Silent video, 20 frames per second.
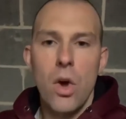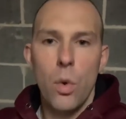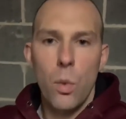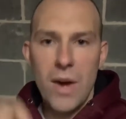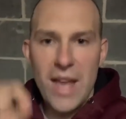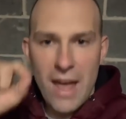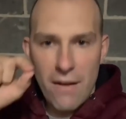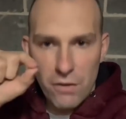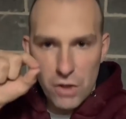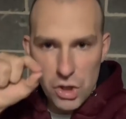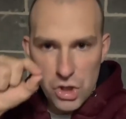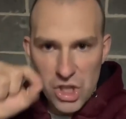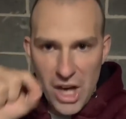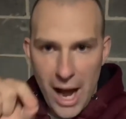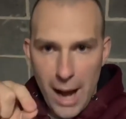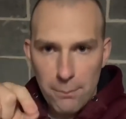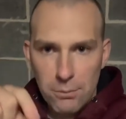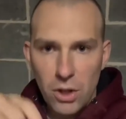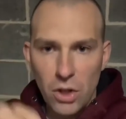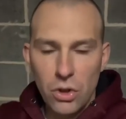we have a
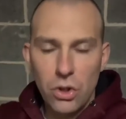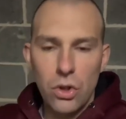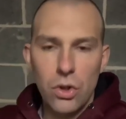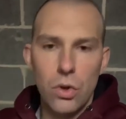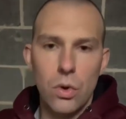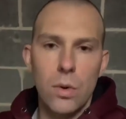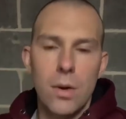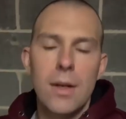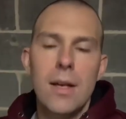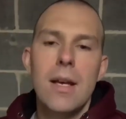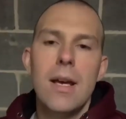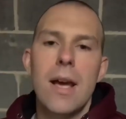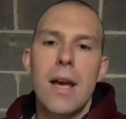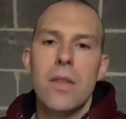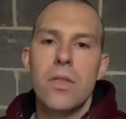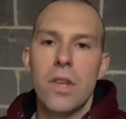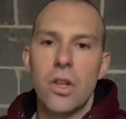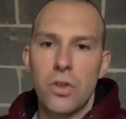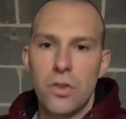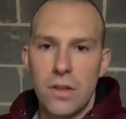job to do
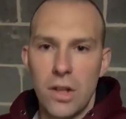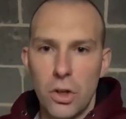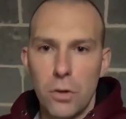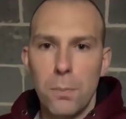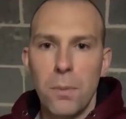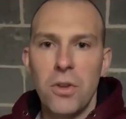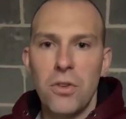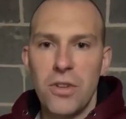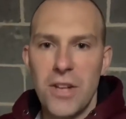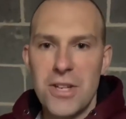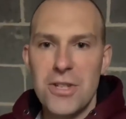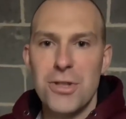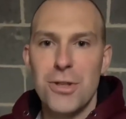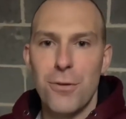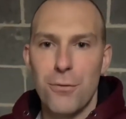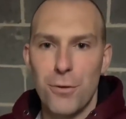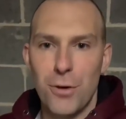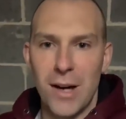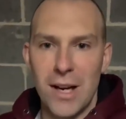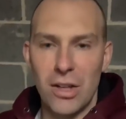in this dispensation
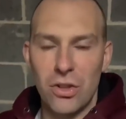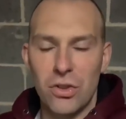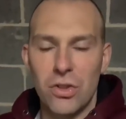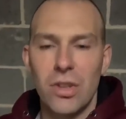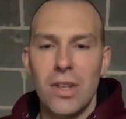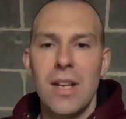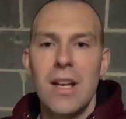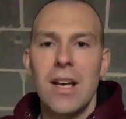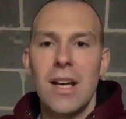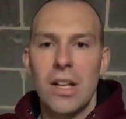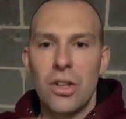of grace